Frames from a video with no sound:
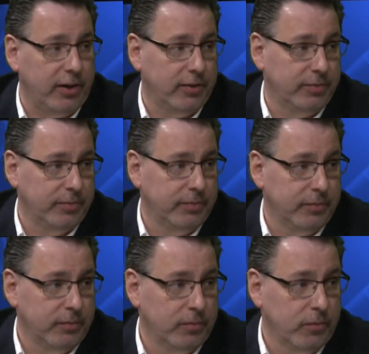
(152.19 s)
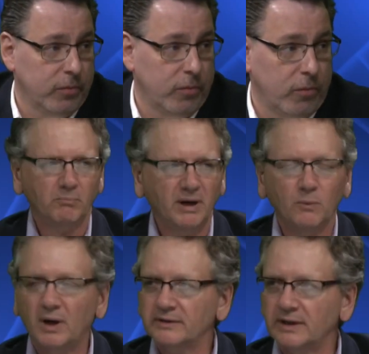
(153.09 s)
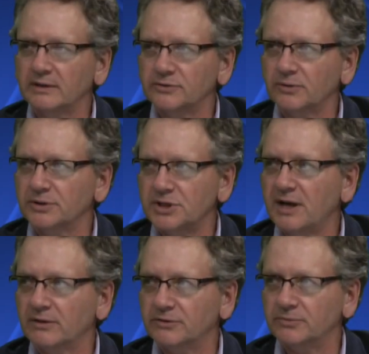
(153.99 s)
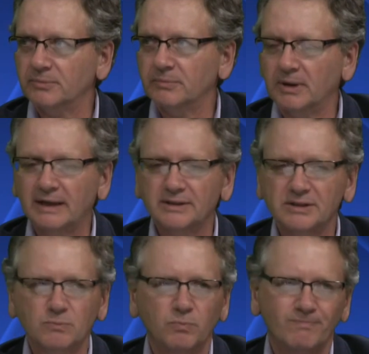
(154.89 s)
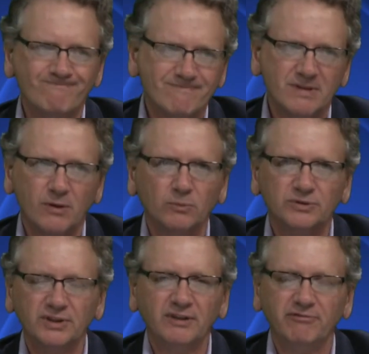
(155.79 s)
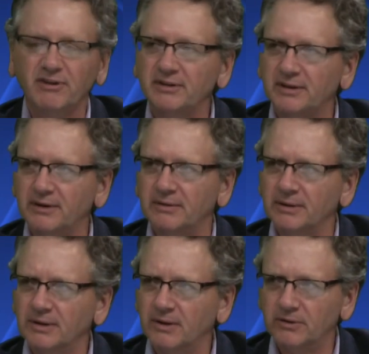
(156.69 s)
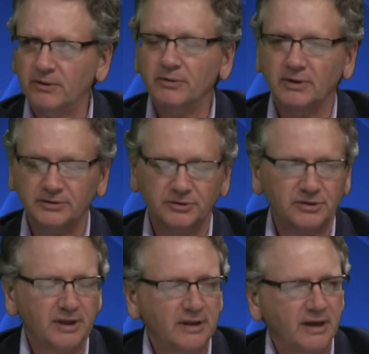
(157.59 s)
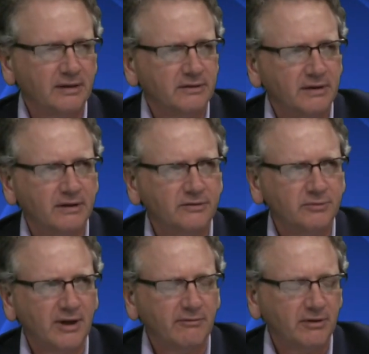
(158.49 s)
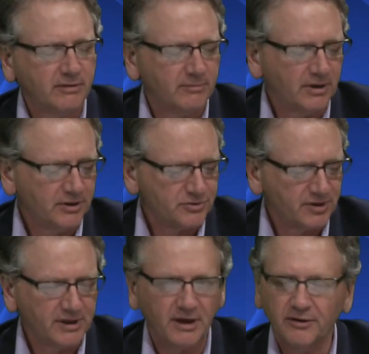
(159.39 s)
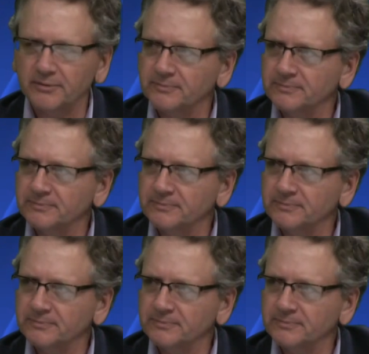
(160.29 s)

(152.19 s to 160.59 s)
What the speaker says: And Babcock might want that sort of challenge. I just don't see the fit there. Although, as you said, they do have a history together.